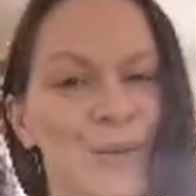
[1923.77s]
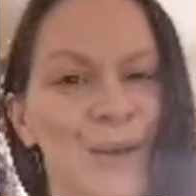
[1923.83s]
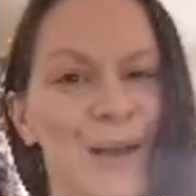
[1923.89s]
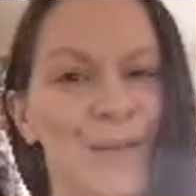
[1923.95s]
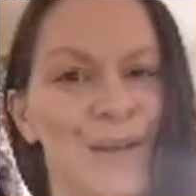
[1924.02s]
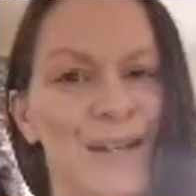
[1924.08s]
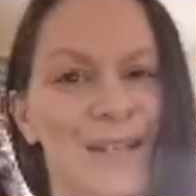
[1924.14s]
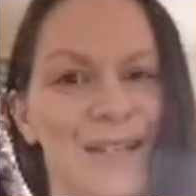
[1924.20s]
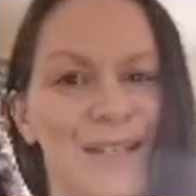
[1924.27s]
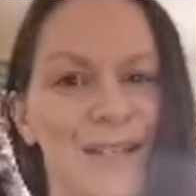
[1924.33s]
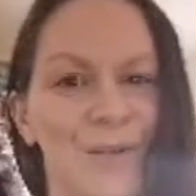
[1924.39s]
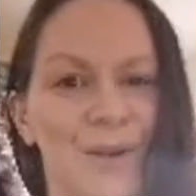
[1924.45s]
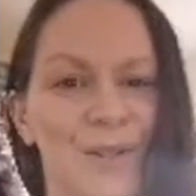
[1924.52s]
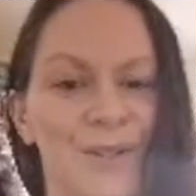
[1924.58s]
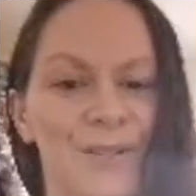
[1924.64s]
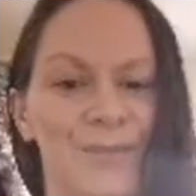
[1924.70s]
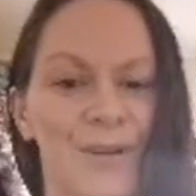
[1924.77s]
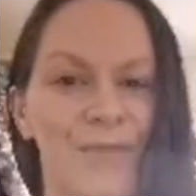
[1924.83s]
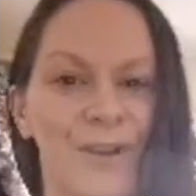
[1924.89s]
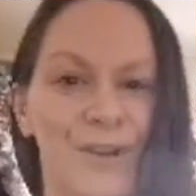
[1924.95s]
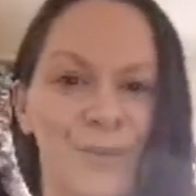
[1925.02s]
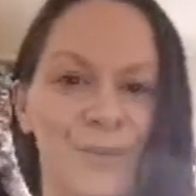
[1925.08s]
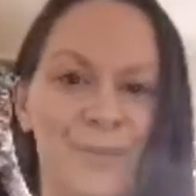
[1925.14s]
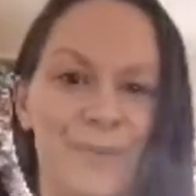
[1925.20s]
I'm going to see you all
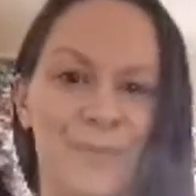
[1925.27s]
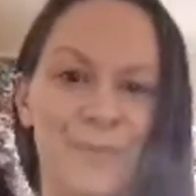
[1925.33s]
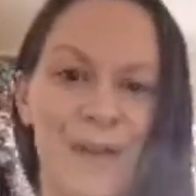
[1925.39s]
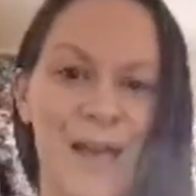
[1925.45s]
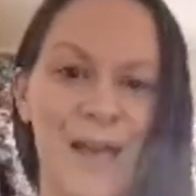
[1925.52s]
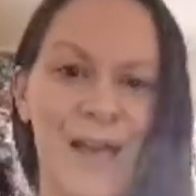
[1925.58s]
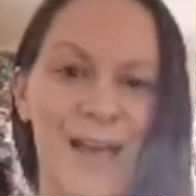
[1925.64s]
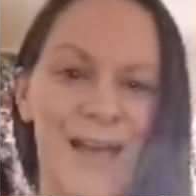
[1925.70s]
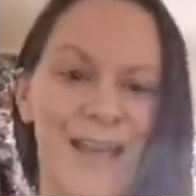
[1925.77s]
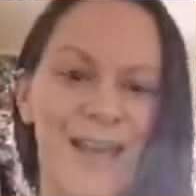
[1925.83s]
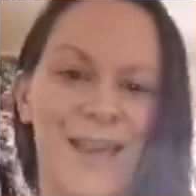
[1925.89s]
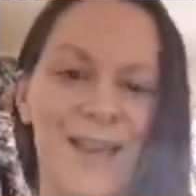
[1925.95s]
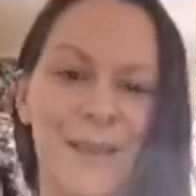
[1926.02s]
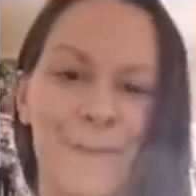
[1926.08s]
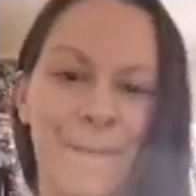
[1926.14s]
tomorrow. Bye.